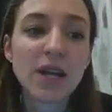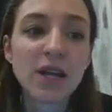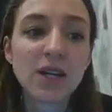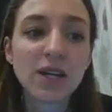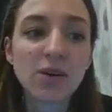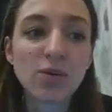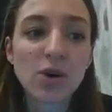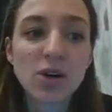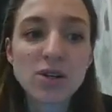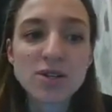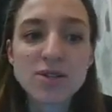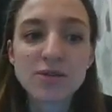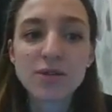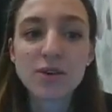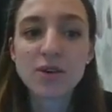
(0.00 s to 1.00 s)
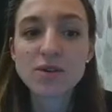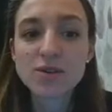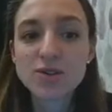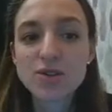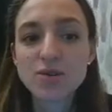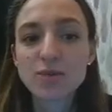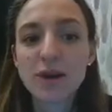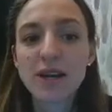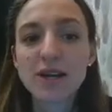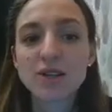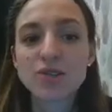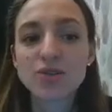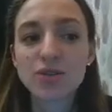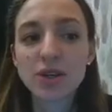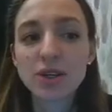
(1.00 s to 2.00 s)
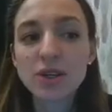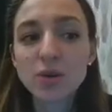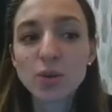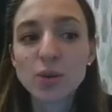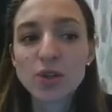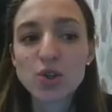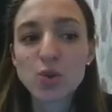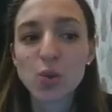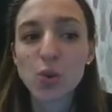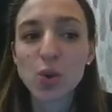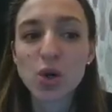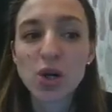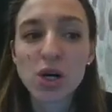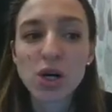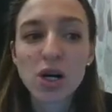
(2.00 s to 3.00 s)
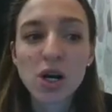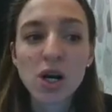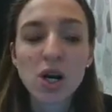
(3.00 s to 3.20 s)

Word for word: He was the first to make a drill which, were,